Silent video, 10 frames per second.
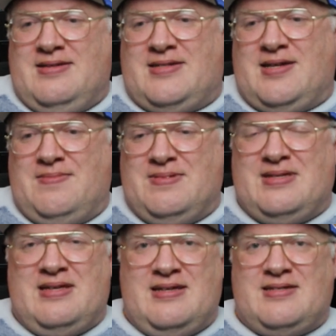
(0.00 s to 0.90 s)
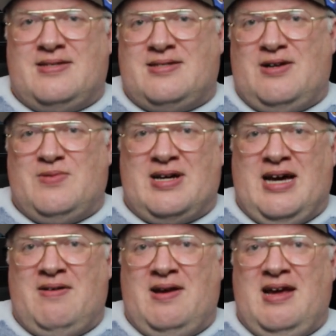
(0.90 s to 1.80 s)
some things just didn't work
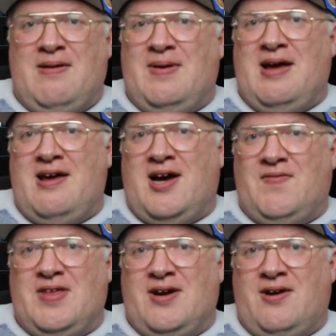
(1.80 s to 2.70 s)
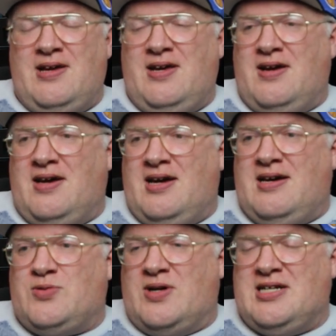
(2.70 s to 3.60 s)
out in the NBA of the early
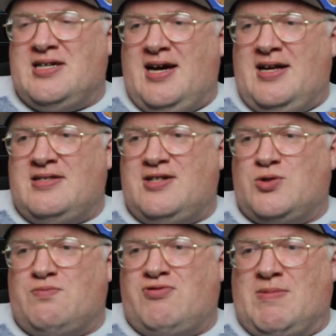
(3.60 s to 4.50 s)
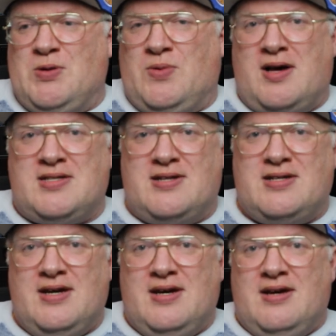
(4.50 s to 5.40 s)
2010s, just probably
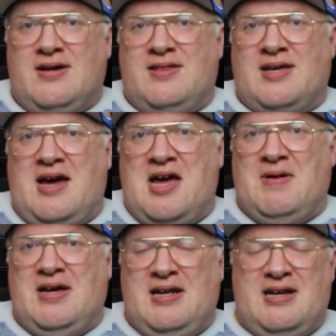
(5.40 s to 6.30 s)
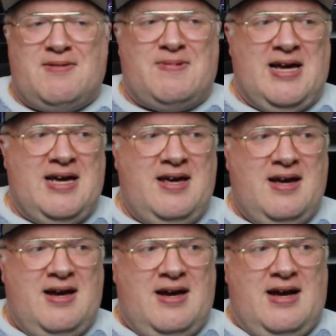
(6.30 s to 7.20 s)
wasn't the game he needed to play.